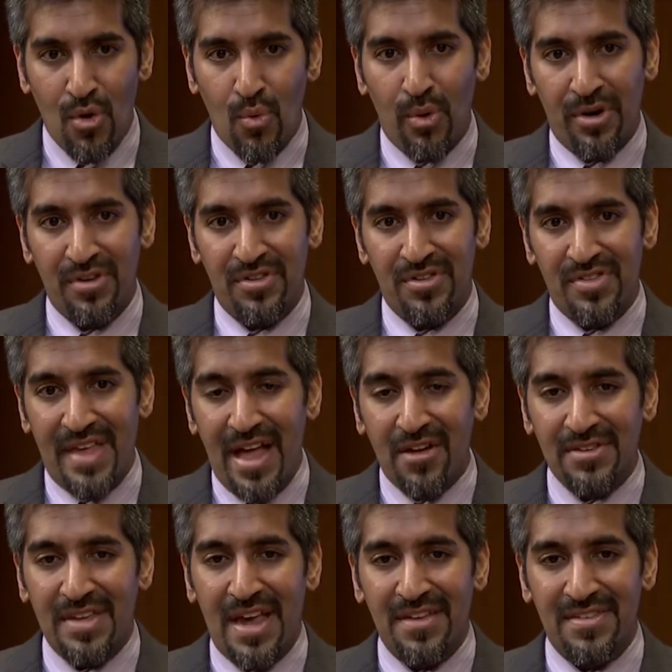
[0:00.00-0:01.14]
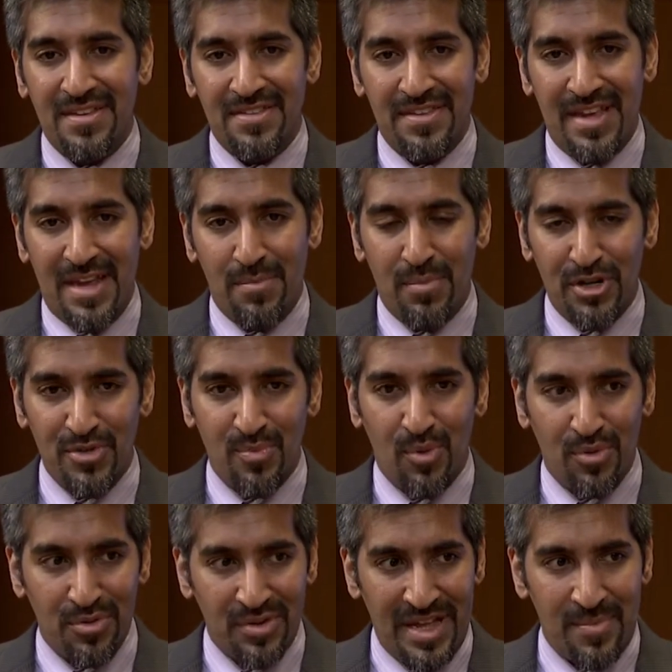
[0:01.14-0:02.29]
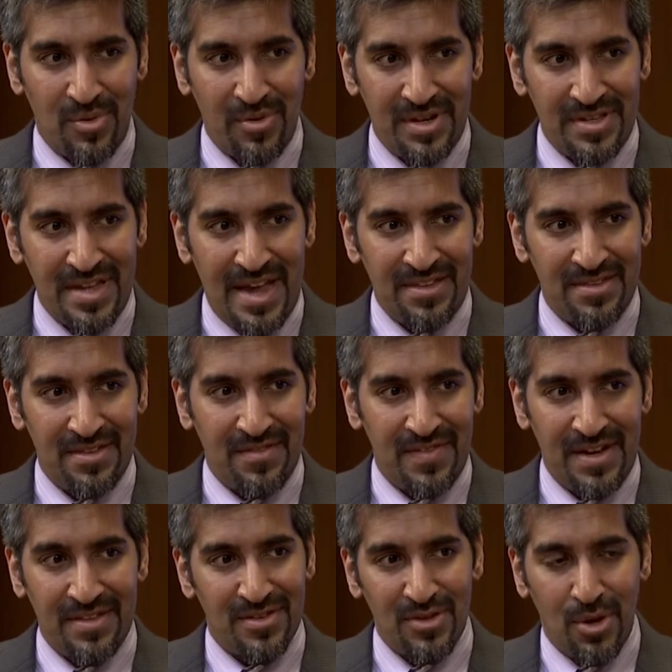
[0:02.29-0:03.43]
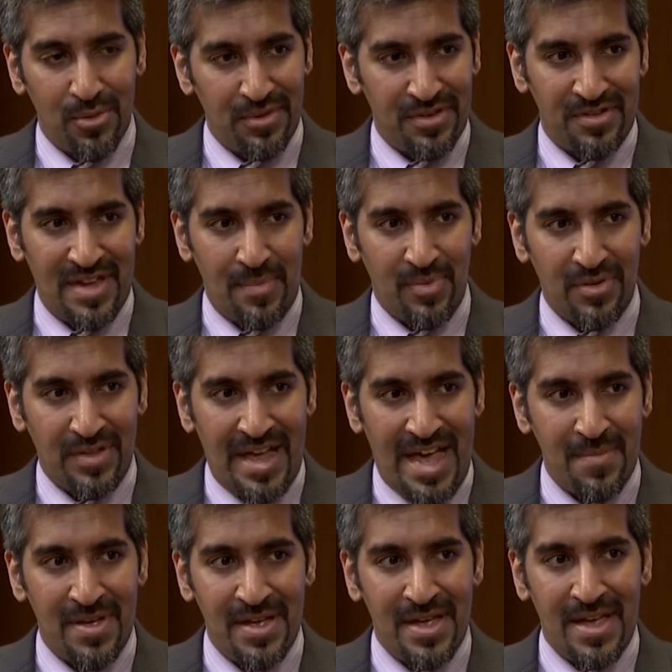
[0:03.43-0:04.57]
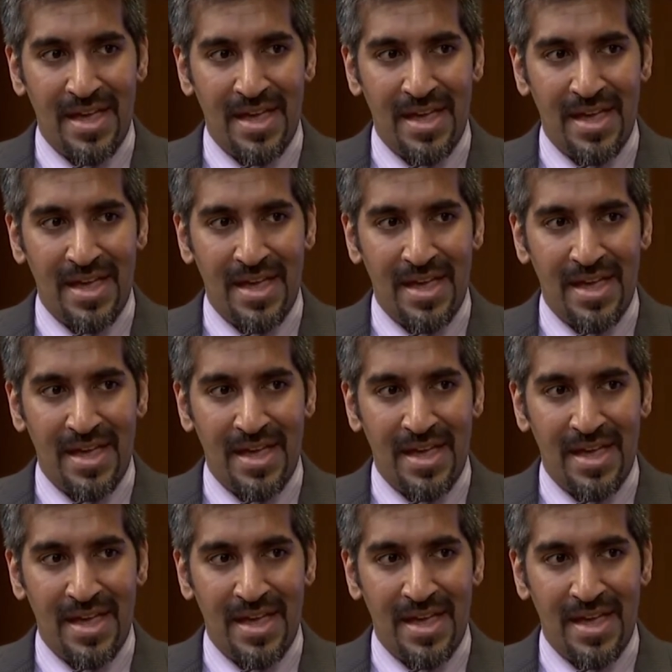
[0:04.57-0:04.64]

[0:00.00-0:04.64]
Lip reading: whereas ALK testing is, again, much more labor intensive and it's a totally separate lab,